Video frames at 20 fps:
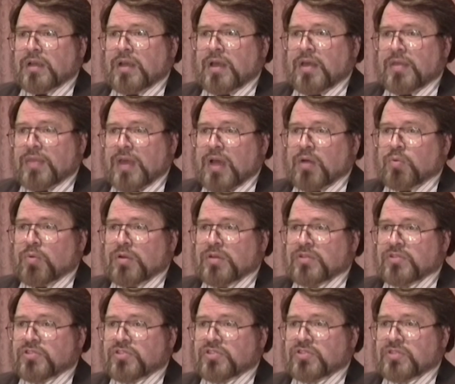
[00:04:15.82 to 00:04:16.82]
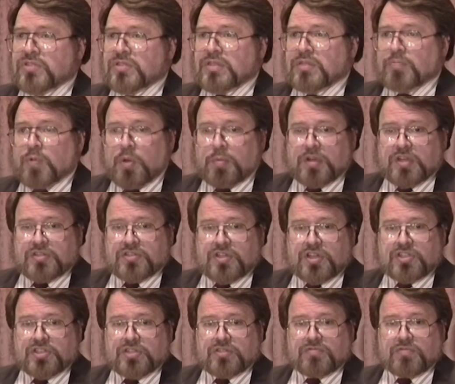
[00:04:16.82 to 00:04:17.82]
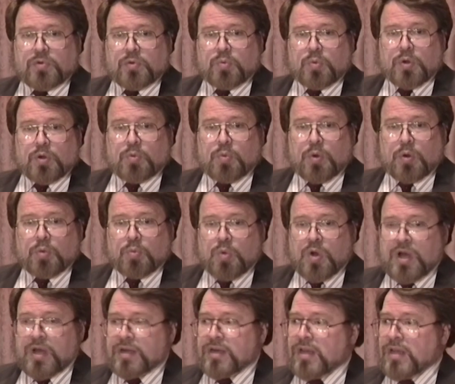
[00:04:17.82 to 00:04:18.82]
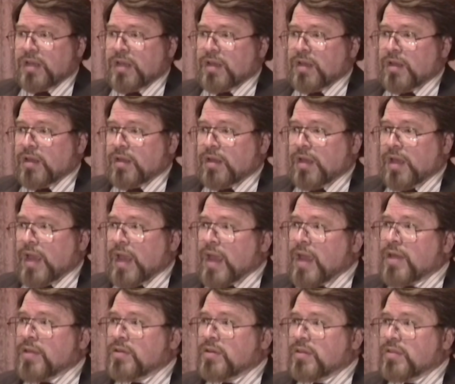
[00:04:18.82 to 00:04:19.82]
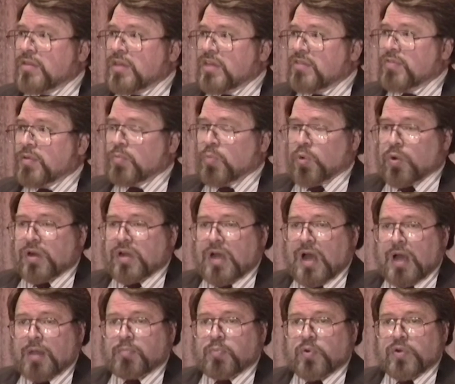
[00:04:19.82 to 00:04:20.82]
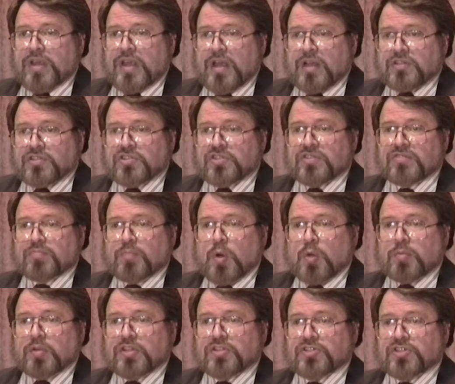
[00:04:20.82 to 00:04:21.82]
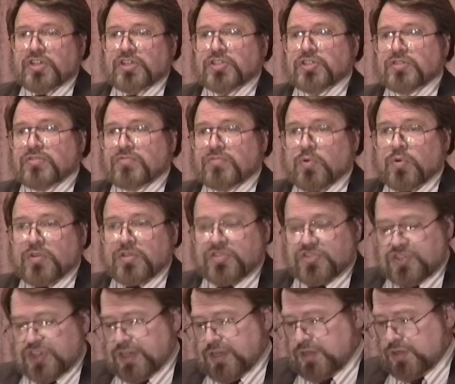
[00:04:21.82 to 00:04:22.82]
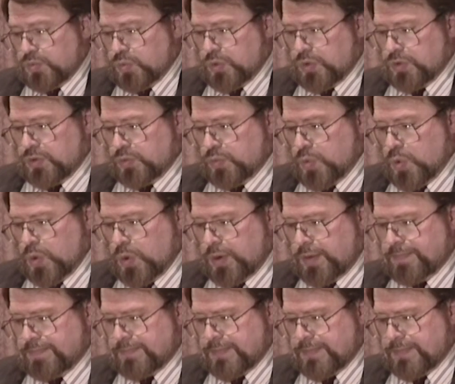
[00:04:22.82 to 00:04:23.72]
and that was the mobilization for World War I and the even more comprehensive mobilization for the Second World War.